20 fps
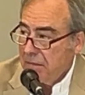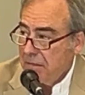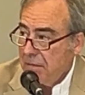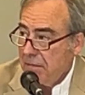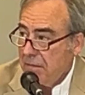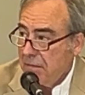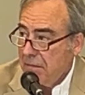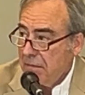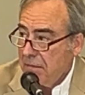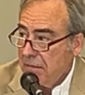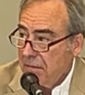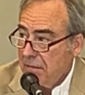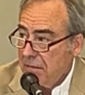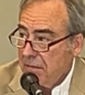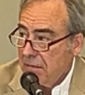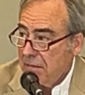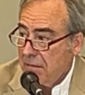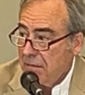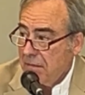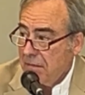
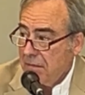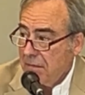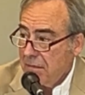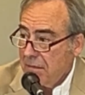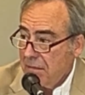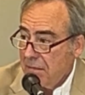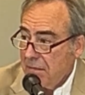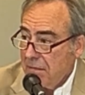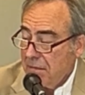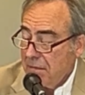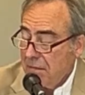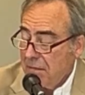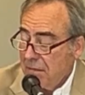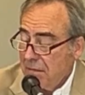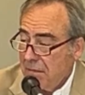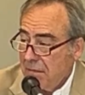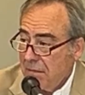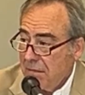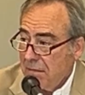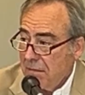And then just one
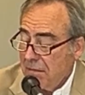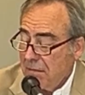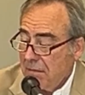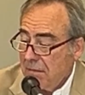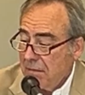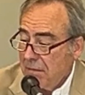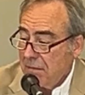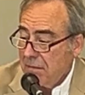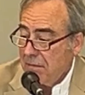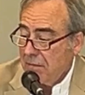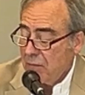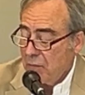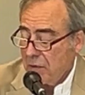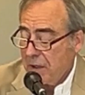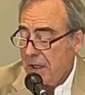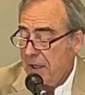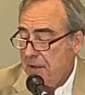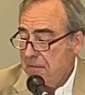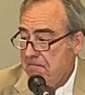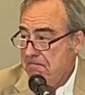more of these. We're going to go
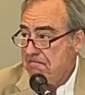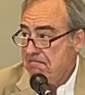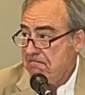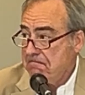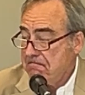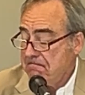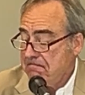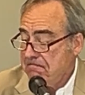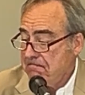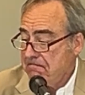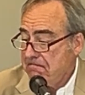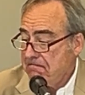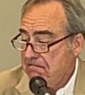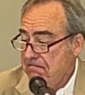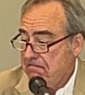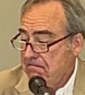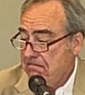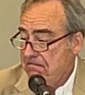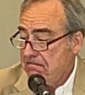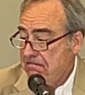to page
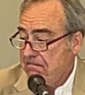343.